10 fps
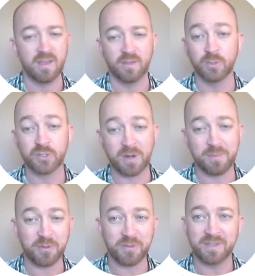We'll try
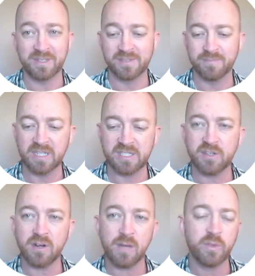both of these. Let's
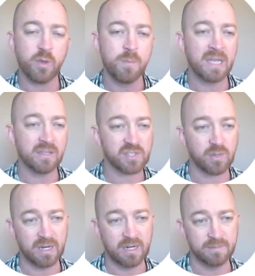start out with omega
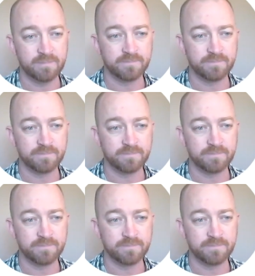squared.